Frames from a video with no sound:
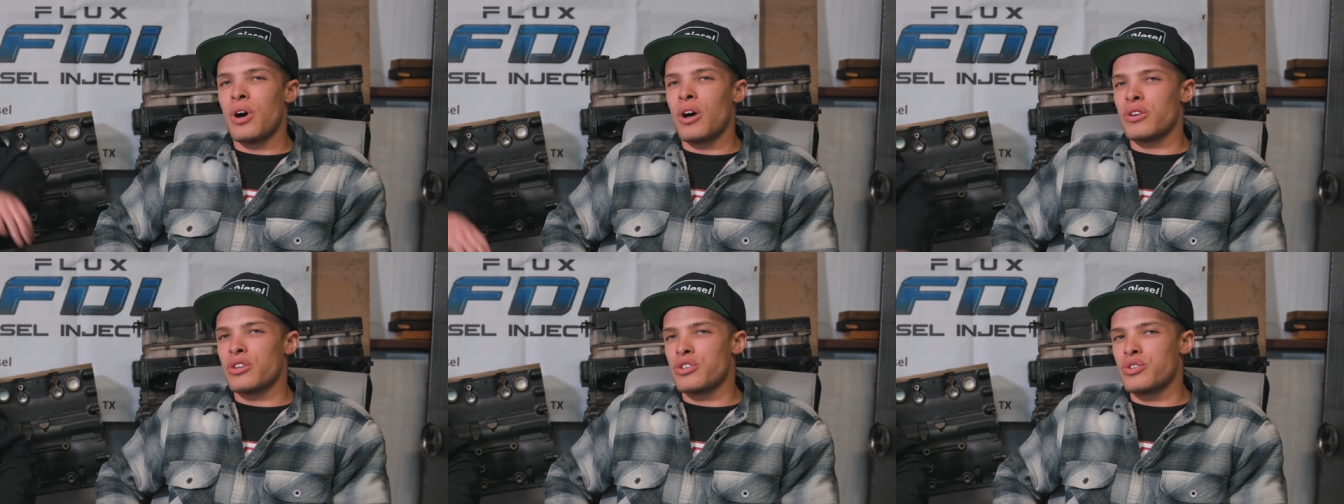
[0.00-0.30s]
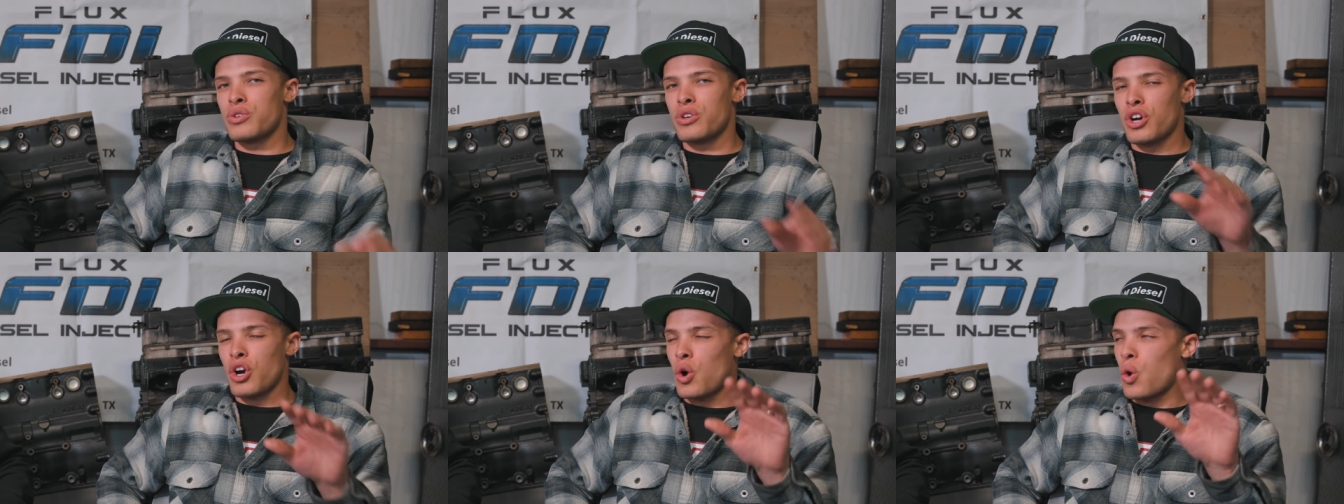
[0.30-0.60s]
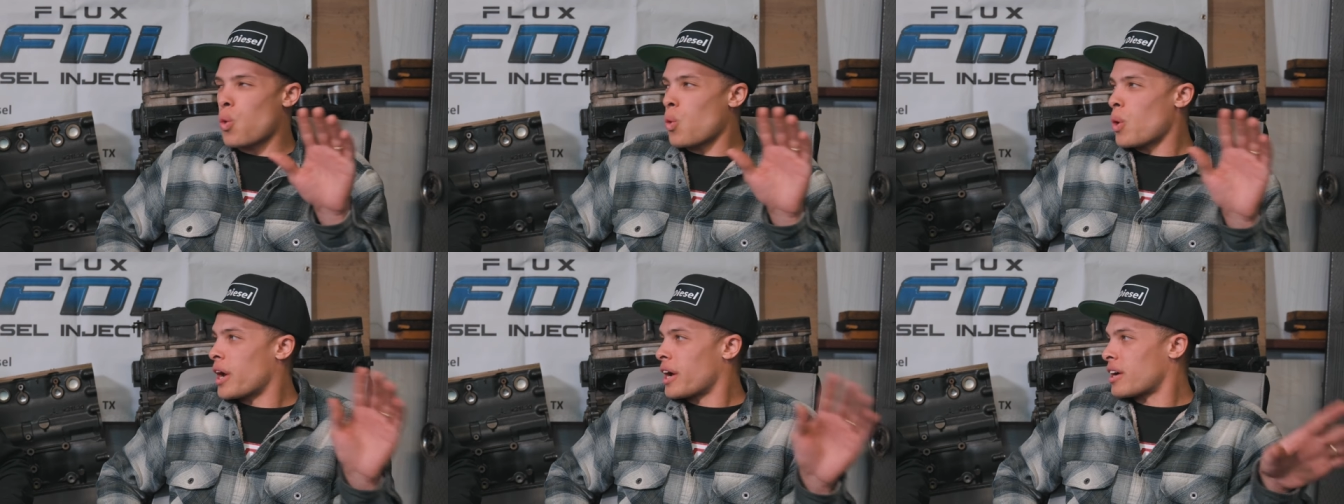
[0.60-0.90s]
I'll just do a
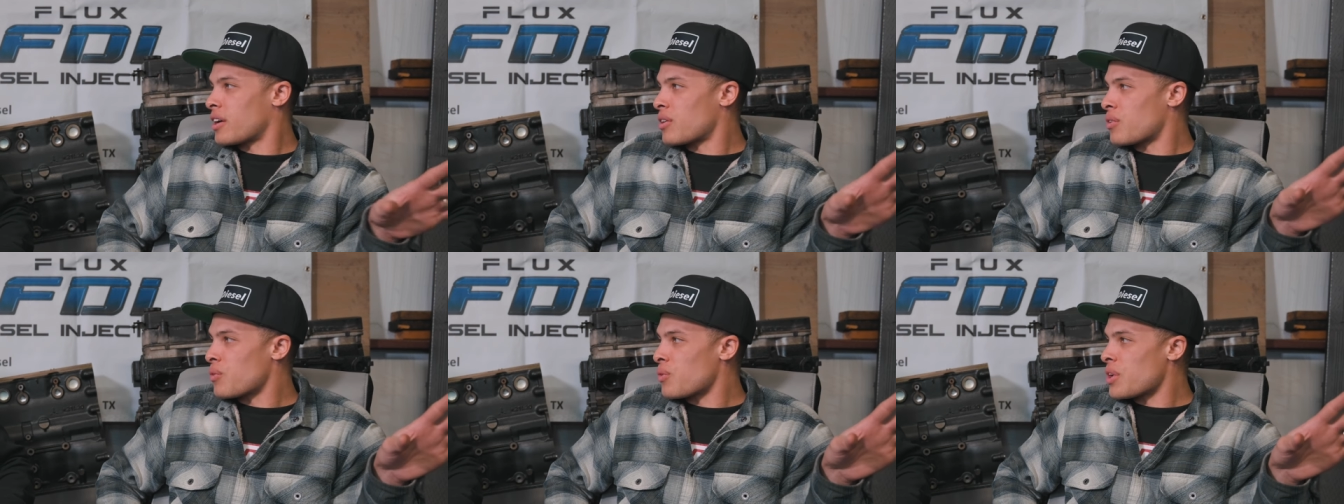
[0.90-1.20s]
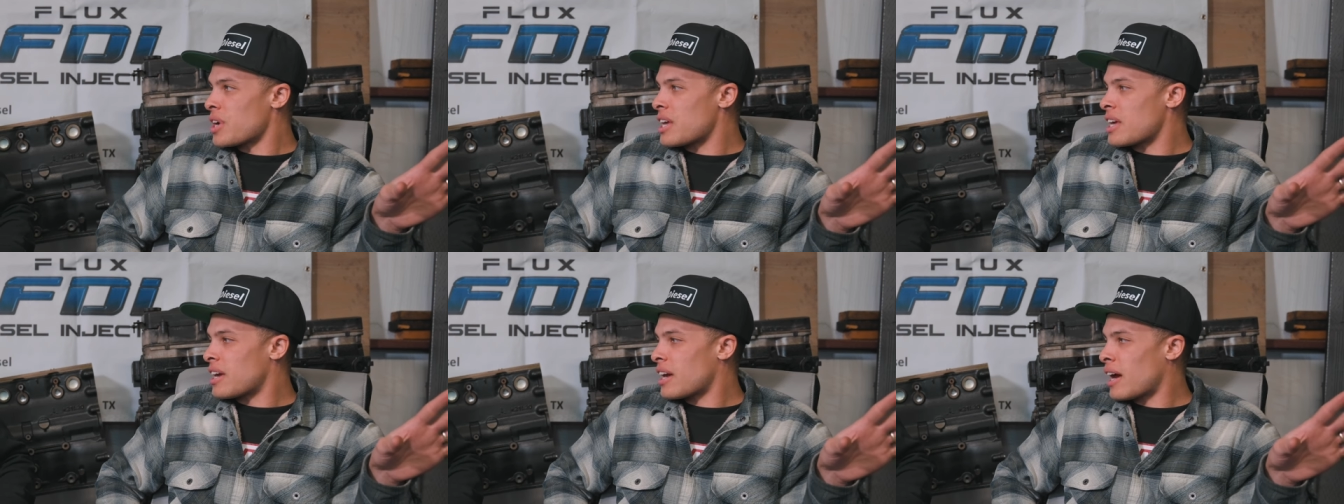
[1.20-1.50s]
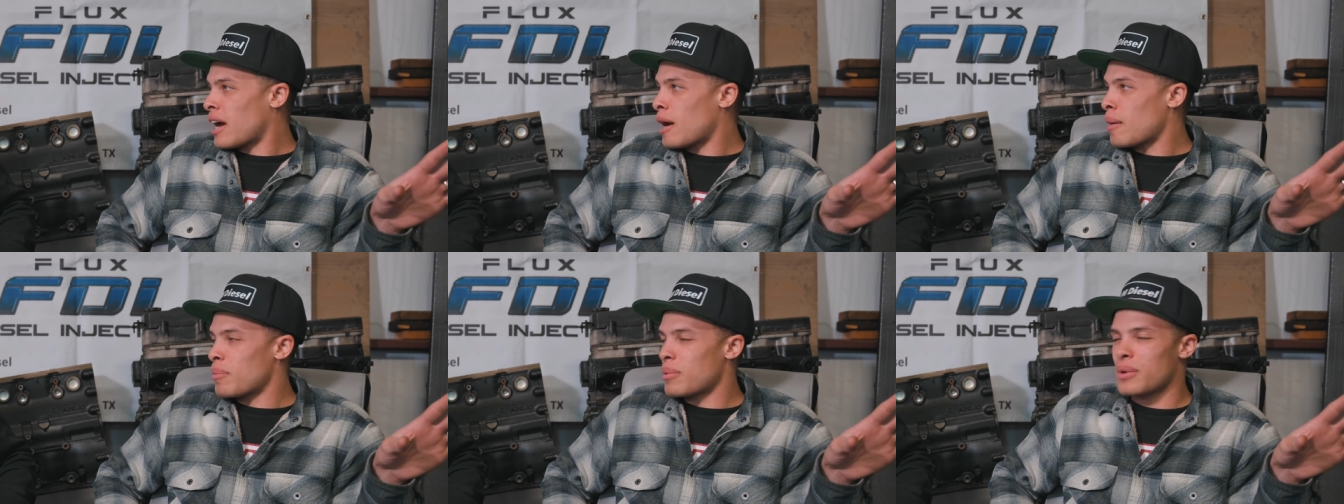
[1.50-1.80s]
quick
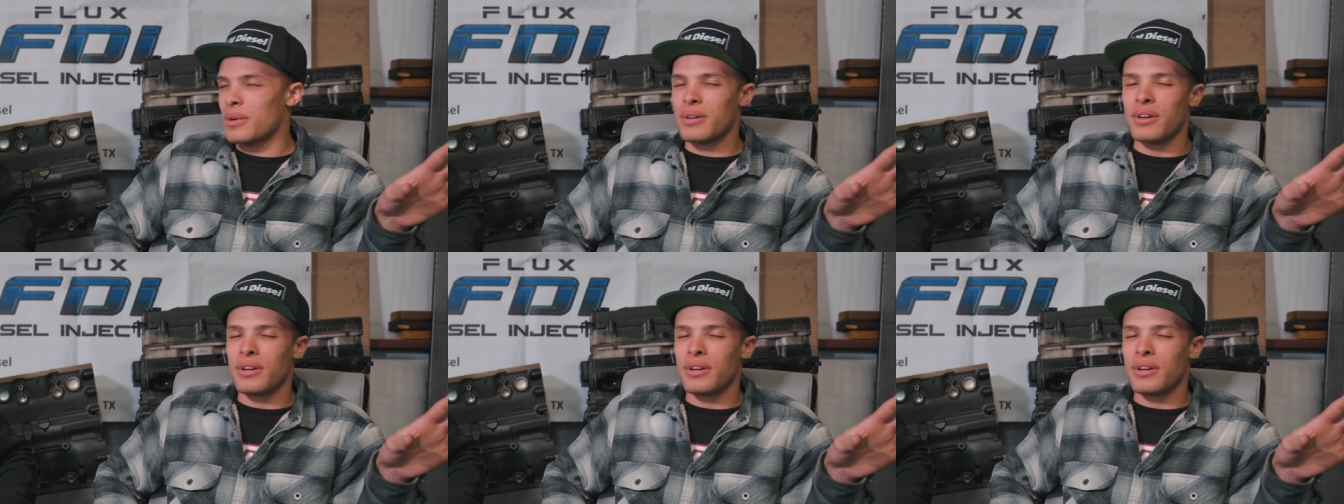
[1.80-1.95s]
recap.